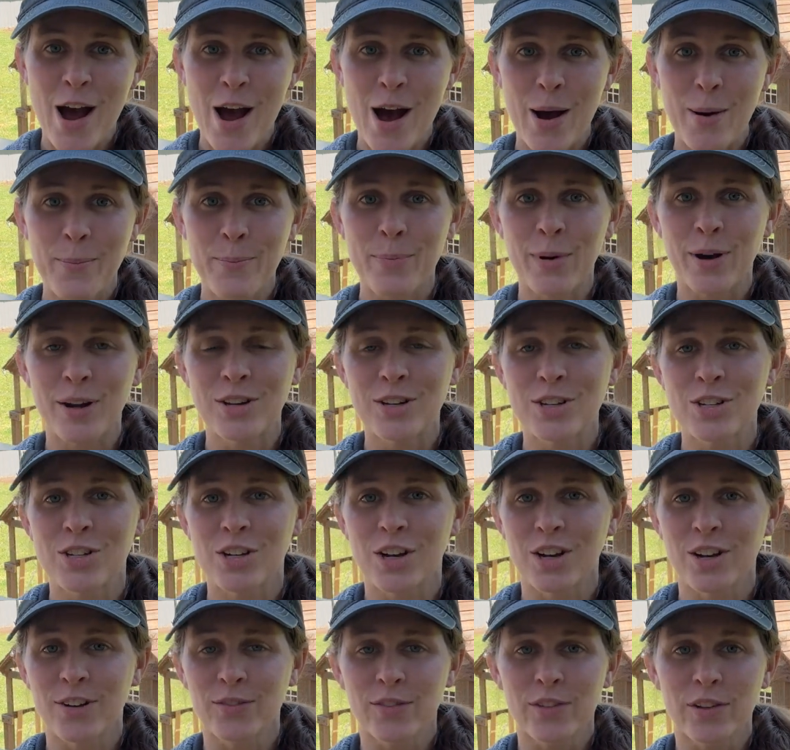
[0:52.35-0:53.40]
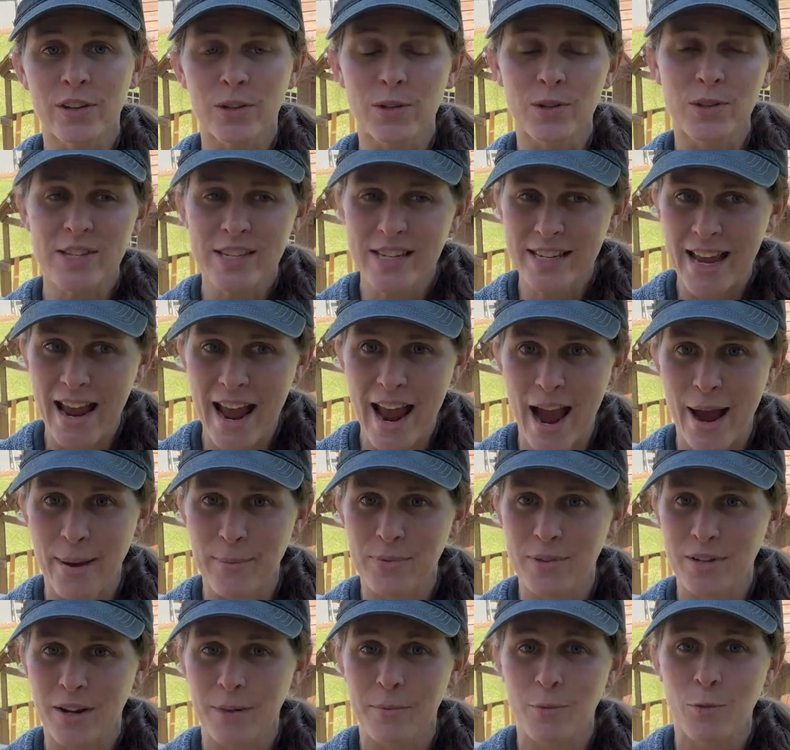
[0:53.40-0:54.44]
a bunch of little
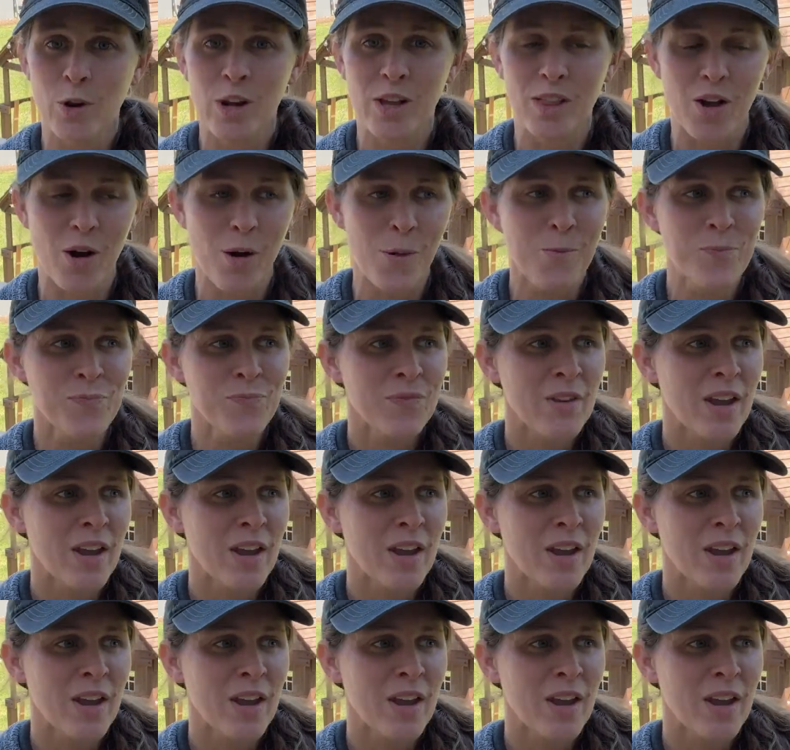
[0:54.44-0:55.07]
scabs on Willow,